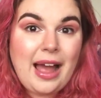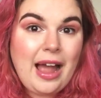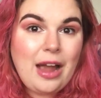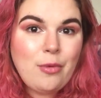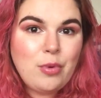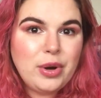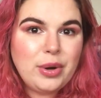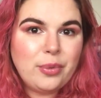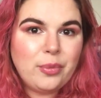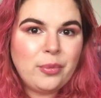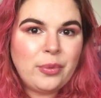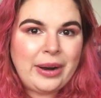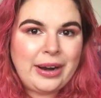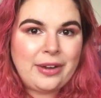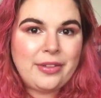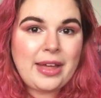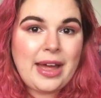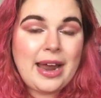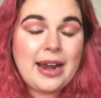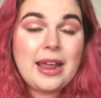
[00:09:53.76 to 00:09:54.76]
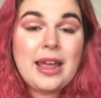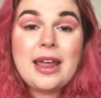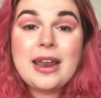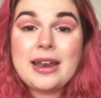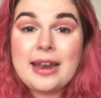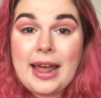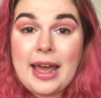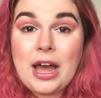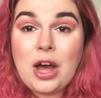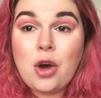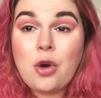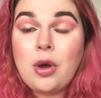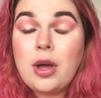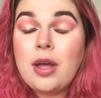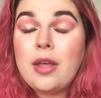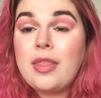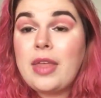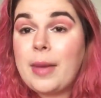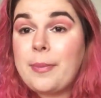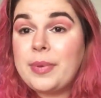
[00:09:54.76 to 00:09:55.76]
I wouldn't wear that. Now,
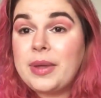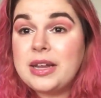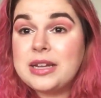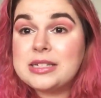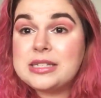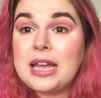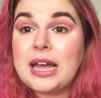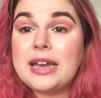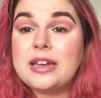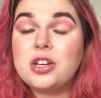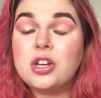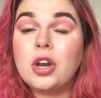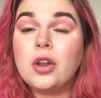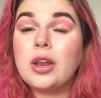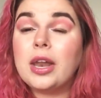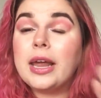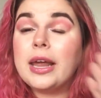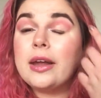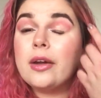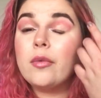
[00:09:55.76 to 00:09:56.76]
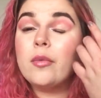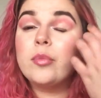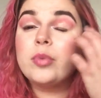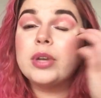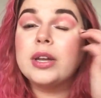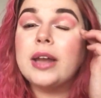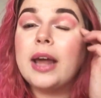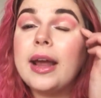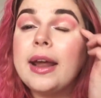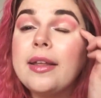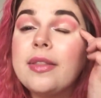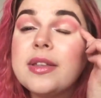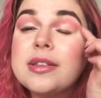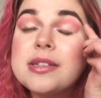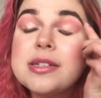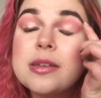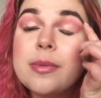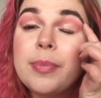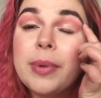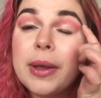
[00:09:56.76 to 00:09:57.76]
That being said, you know, like, today,
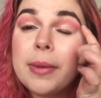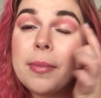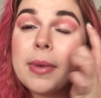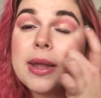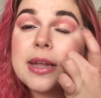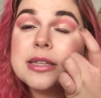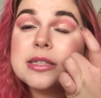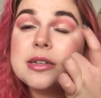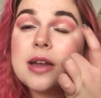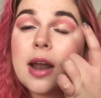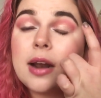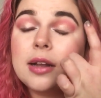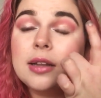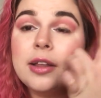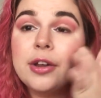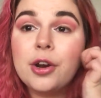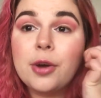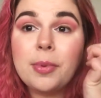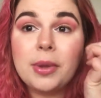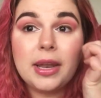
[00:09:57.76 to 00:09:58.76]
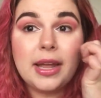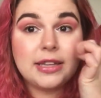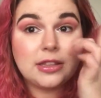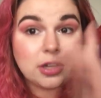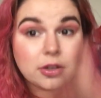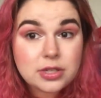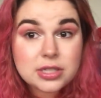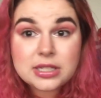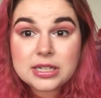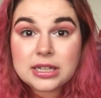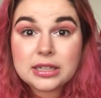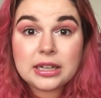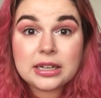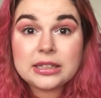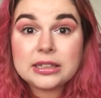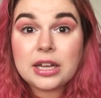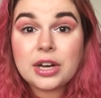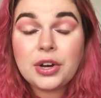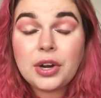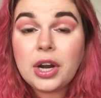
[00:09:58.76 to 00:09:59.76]
this is a pigment. It's not glitter. But, like, those Stila
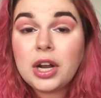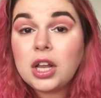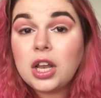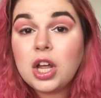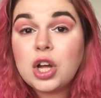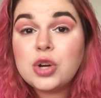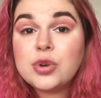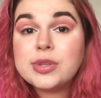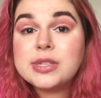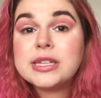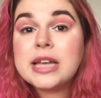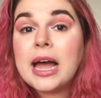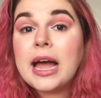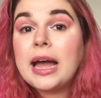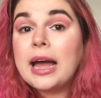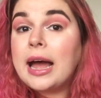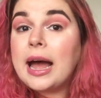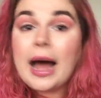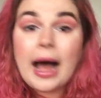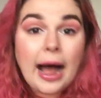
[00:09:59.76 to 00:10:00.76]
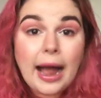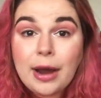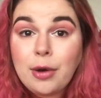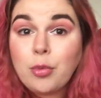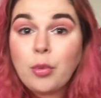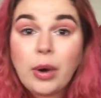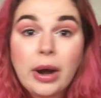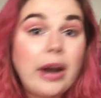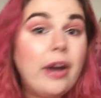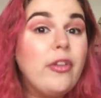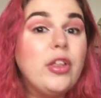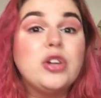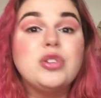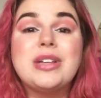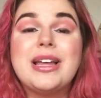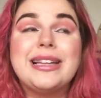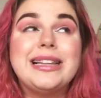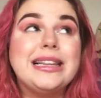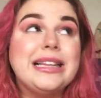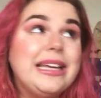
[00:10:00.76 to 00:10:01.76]
Glitter and Glows, I wear
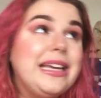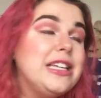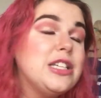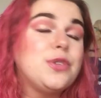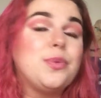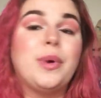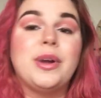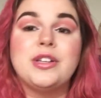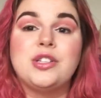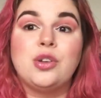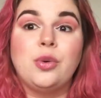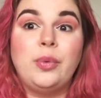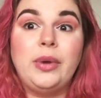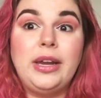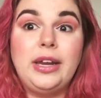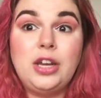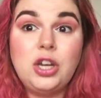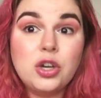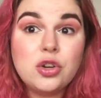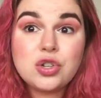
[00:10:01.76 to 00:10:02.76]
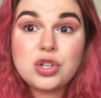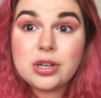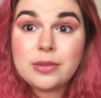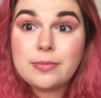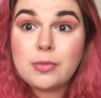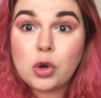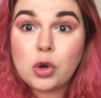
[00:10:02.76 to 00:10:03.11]
those at least once a week. Usually